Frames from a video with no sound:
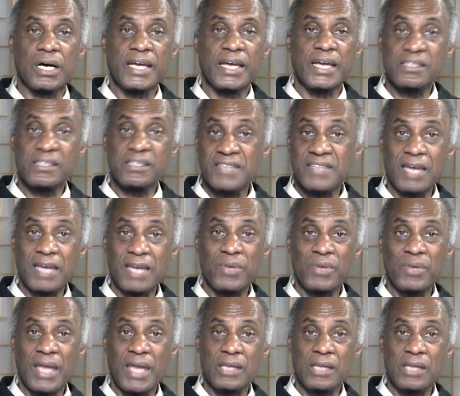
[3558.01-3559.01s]

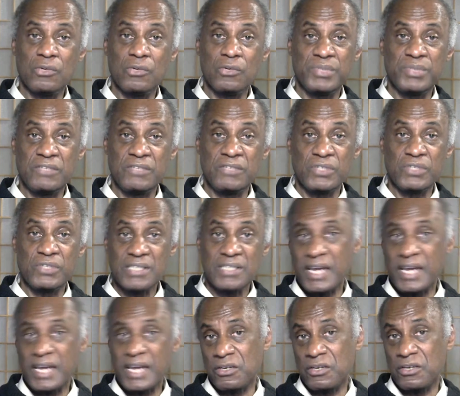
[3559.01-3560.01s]
entertainment, and he'll be
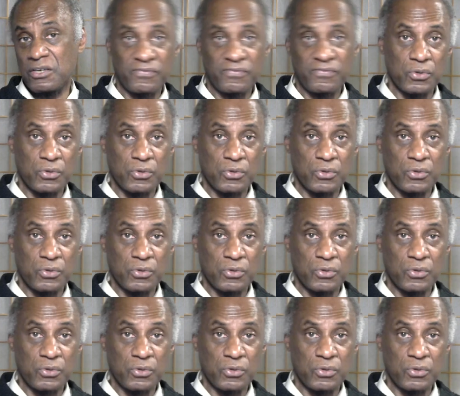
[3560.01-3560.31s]
reciting all of